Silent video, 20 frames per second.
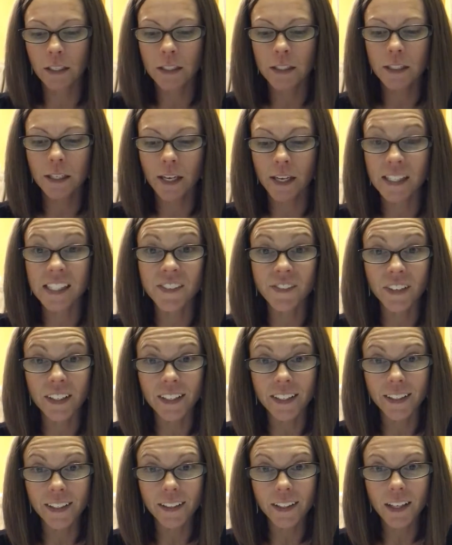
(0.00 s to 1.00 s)
contains
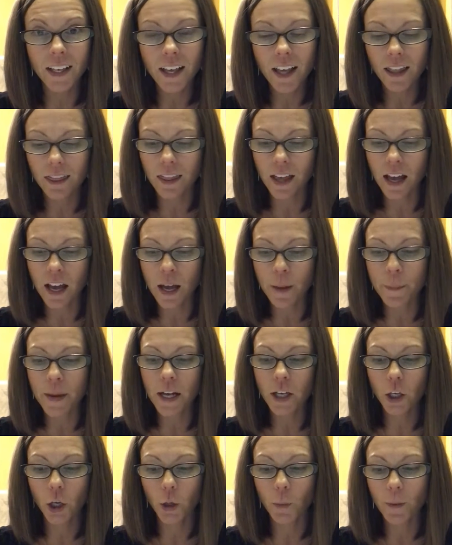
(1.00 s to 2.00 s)
vanilla, lime,
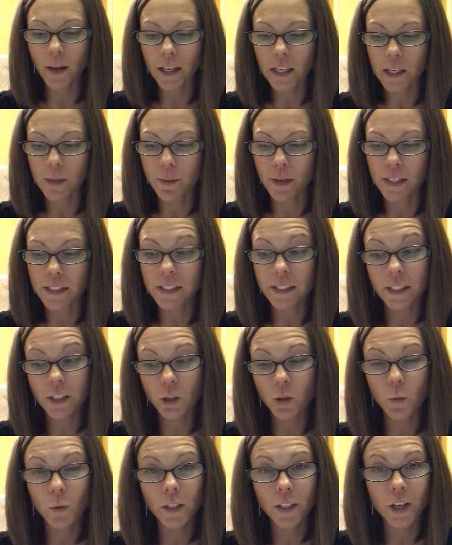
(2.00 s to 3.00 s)
copaiba,
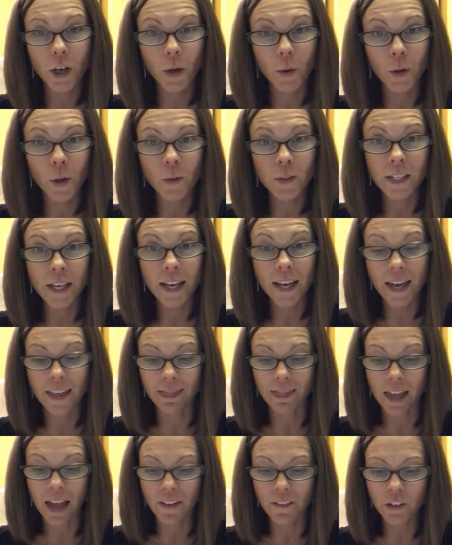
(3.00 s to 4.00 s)
cedarwood, ocote,
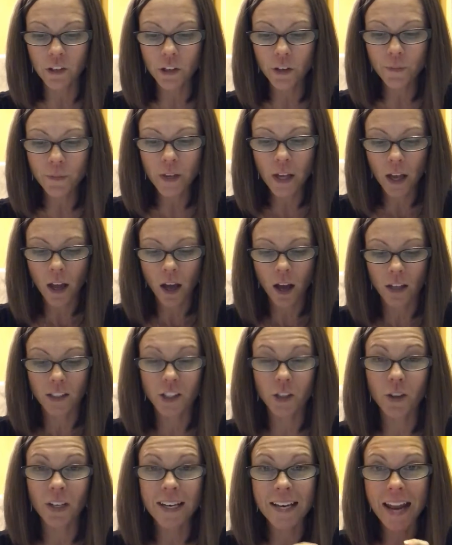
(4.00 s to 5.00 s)
and lavender.
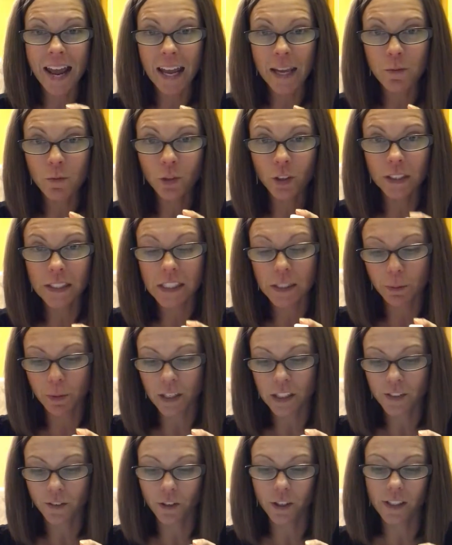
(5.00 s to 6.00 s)
So the name really
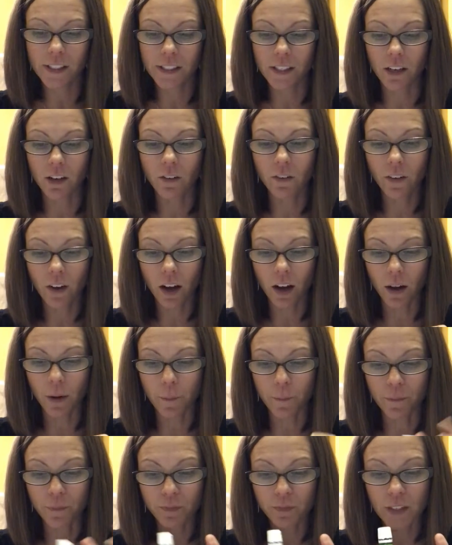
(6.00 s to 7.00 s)
speaks for itself.
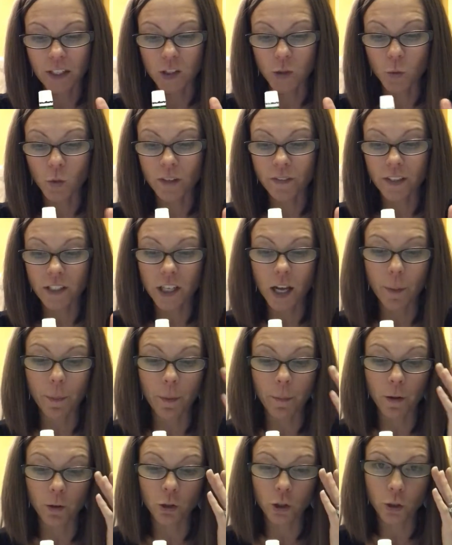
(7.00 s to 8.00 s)
It's one of the top
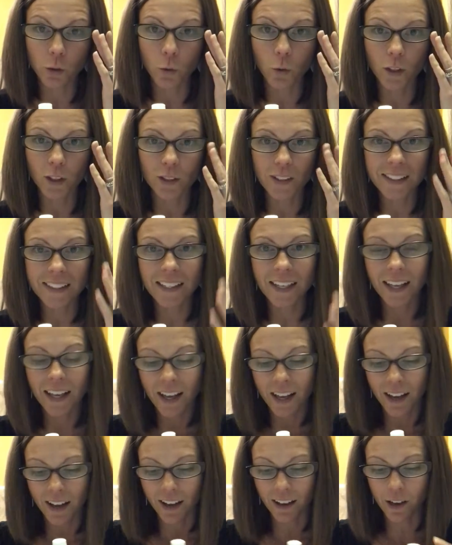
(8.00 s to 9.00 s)
emotion oils
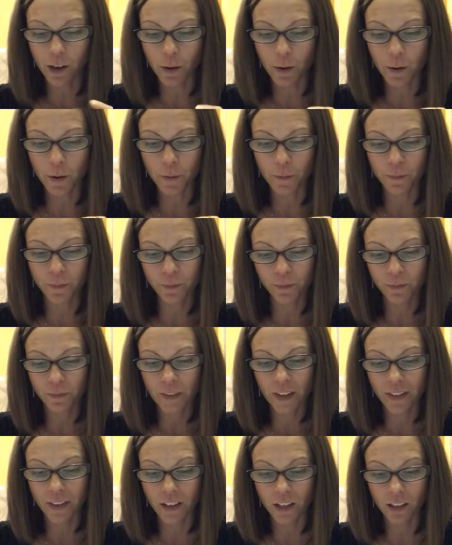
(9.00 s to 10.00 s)

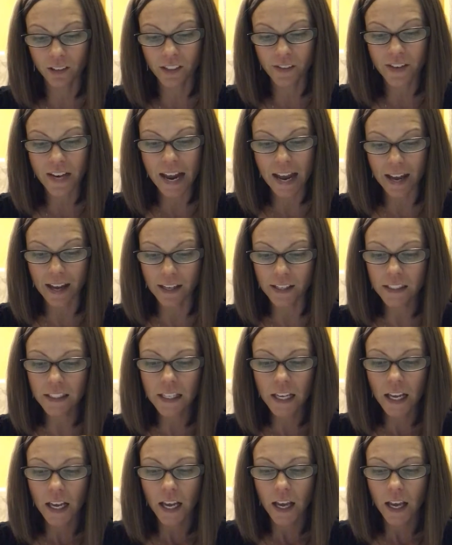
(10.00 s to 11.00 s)
that Young Living has.
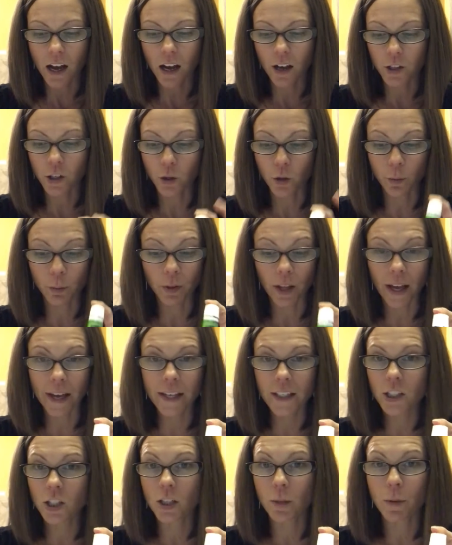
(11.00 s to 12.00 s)
You apply
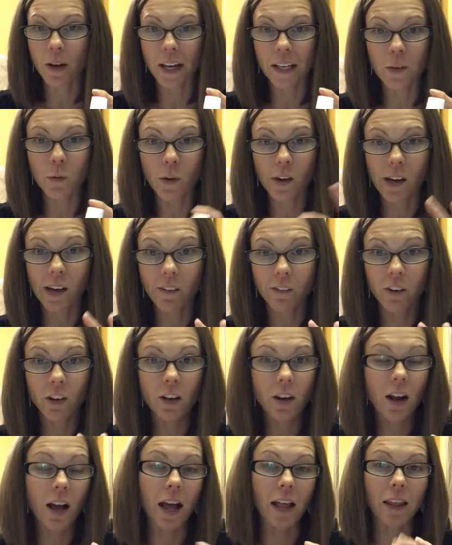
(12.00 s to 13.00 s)
it to the body
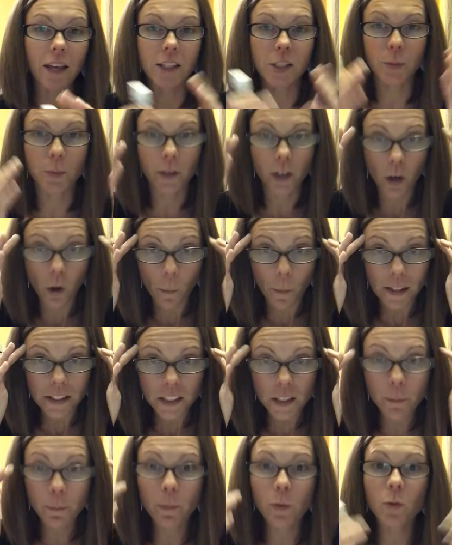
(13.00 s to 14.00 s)
wherever. I like to put it on my
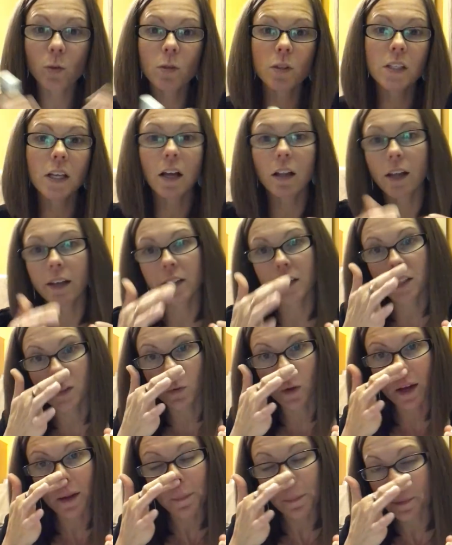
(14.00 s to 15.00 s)
temples. I like to
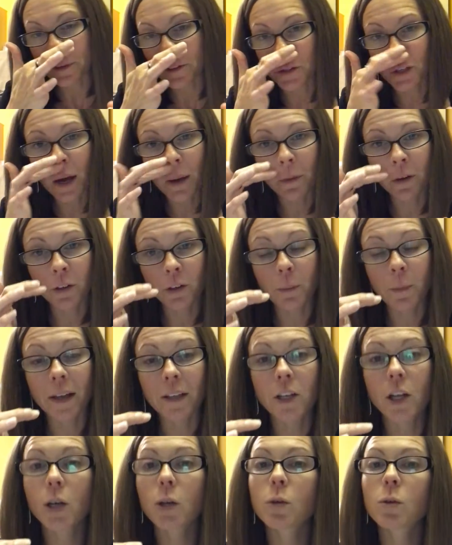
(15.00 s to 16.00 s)
swipe a drop under my
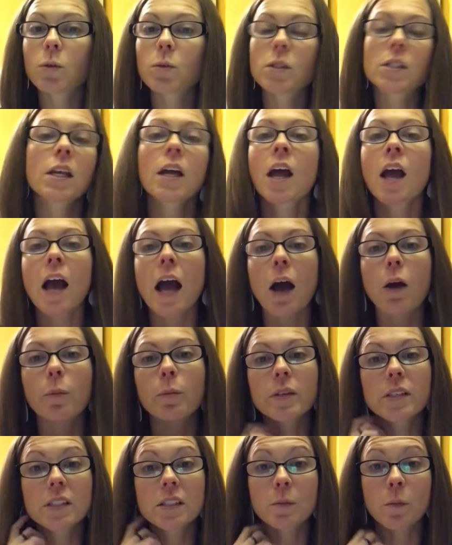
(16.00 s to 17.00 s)
nose. I'll
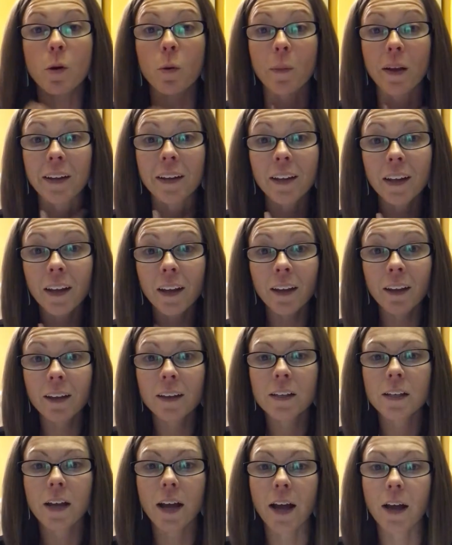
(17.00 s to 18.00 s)
put some on my
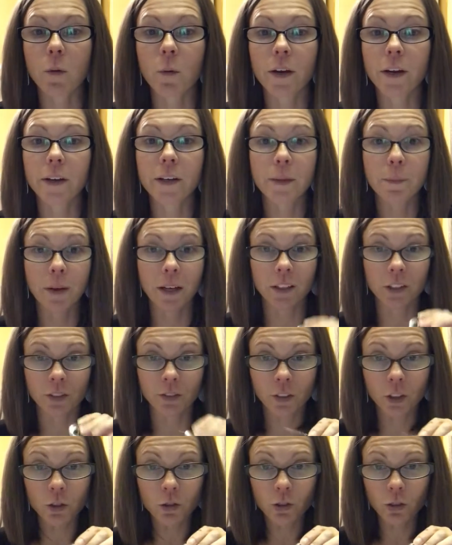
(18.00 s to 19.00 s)
neck. I'll wear it in my
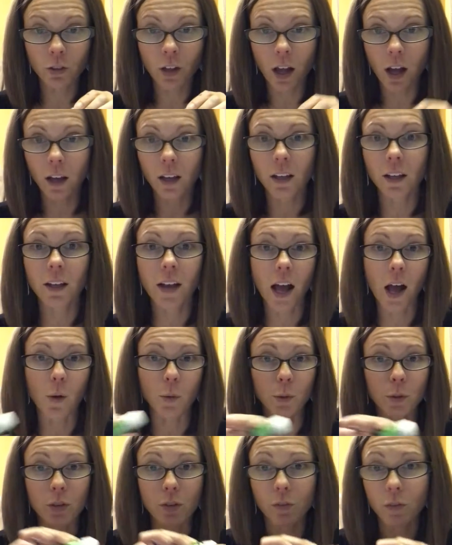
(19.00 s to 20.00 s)
diffuser locket. I
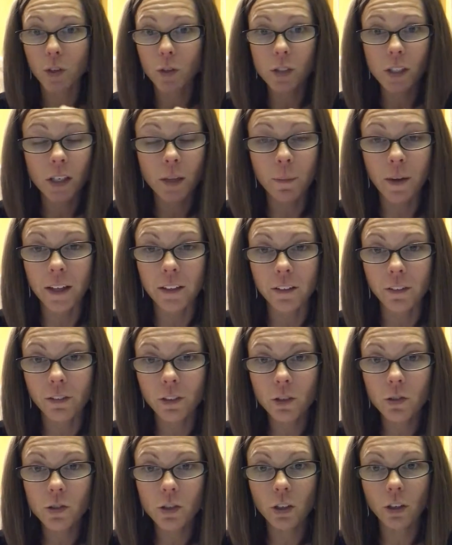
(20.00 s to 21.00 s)
will diffuse it in my
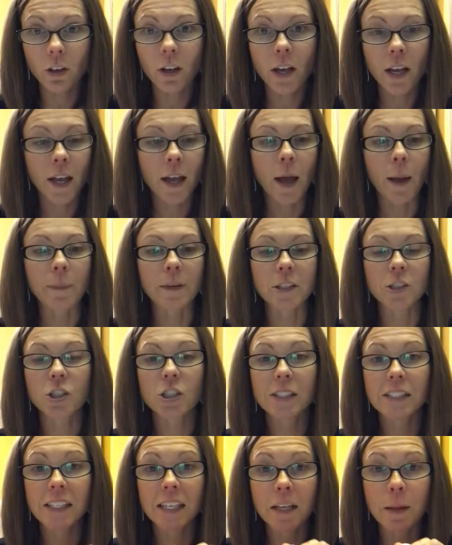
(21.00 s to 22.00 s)
diffuser. I mean, it's
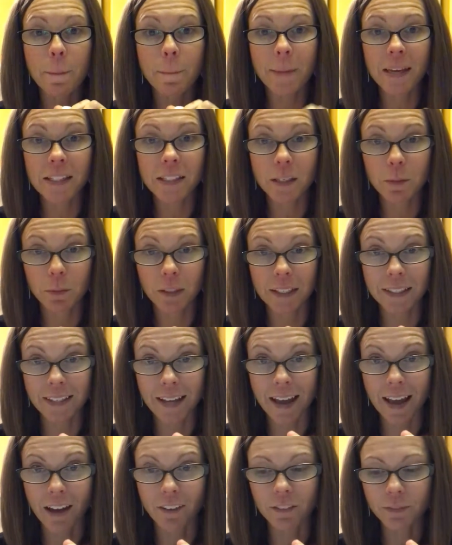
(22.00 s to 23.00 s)
just an amazing blend
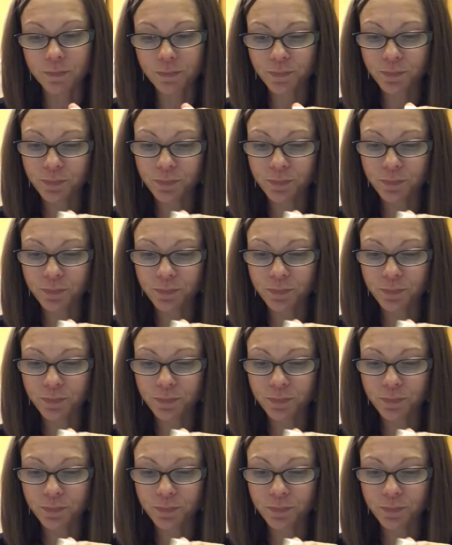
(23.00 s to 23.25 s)
to have.